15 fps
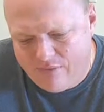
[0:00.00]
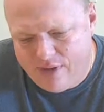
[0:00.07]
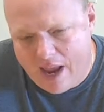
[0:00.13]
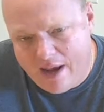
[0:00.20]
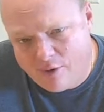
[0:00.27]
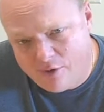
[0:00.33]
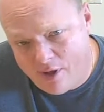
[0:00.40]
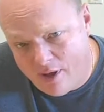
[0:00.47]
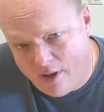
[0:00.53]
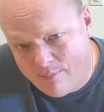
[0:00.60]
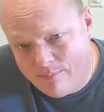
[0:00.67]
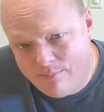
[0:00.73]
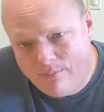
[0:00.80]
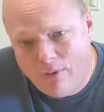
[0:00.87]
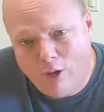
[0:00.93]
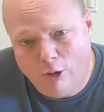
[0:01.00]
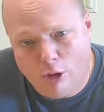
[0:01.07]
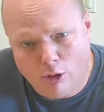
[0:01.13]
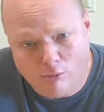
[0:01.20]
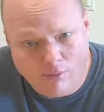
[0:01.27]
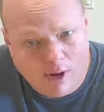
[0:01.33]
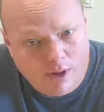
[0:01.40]
take your time,
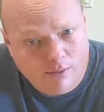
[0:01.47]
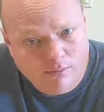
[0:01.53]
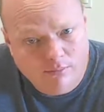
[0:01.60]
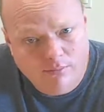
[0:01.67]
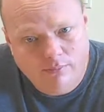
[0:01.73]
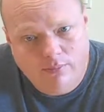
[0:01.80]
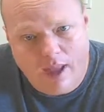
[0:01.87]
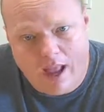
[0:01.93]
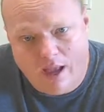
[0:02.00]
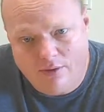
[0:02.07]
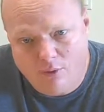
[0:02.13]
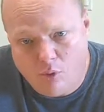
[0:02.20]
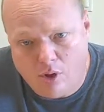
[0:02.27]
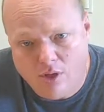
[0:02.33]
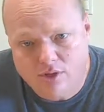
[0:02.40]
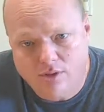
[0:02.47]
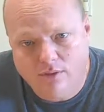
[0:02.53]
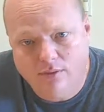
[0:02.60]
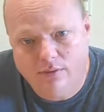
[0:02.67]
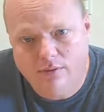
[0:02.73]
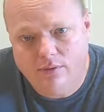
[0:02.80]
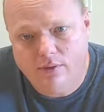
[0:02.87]
look around, ask
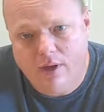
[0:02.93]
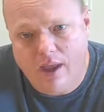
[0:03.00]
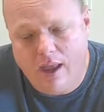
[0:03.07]
questions,